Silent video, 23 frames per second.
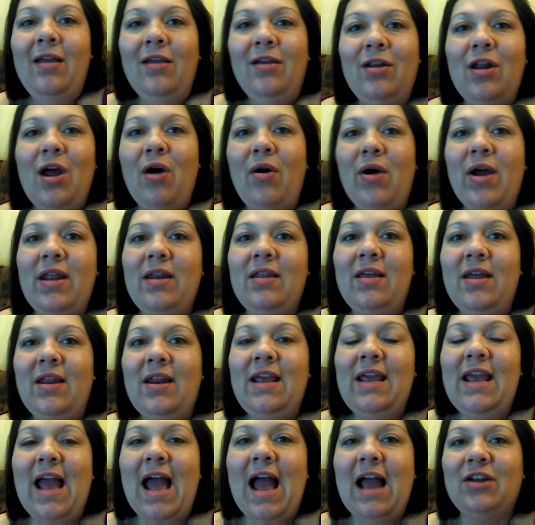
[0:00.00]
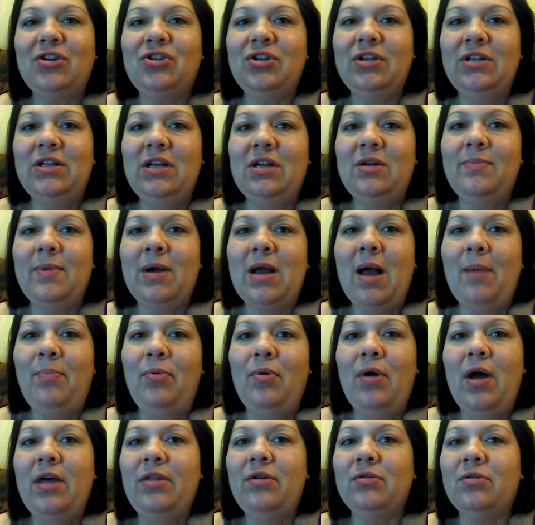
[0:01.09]
You know, and then he actually did them a
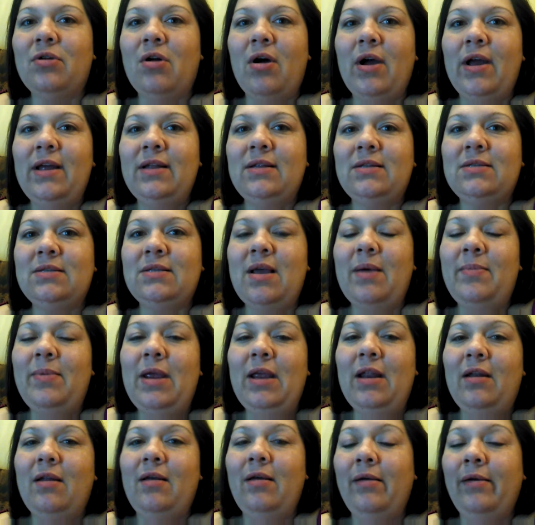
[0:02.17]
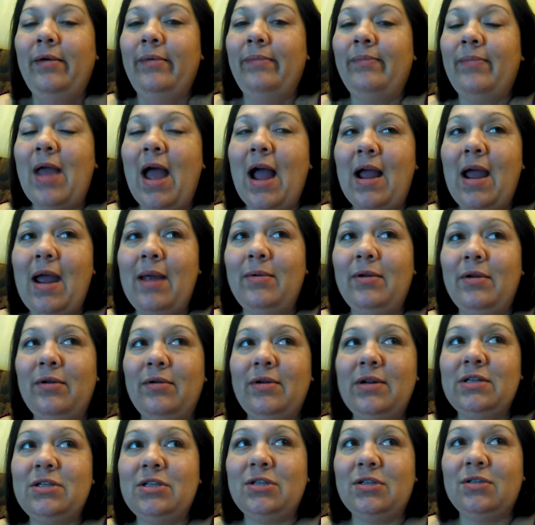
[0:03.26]
couple other nights. I mean, I got to do
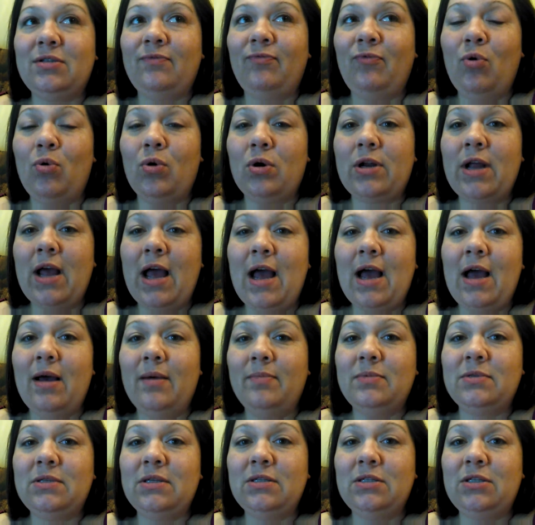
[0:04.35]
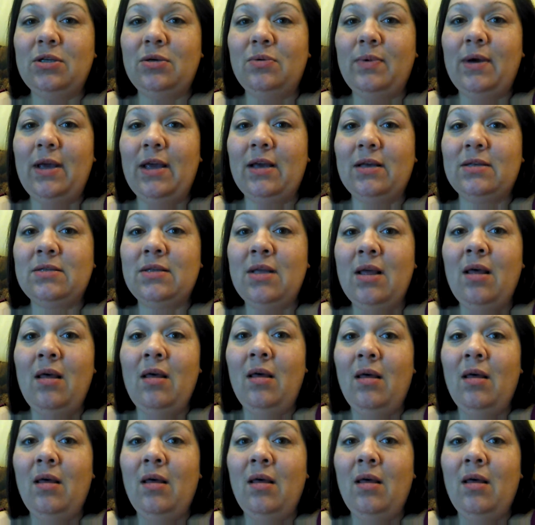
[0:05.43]
dishes 4 times in 2 weeks.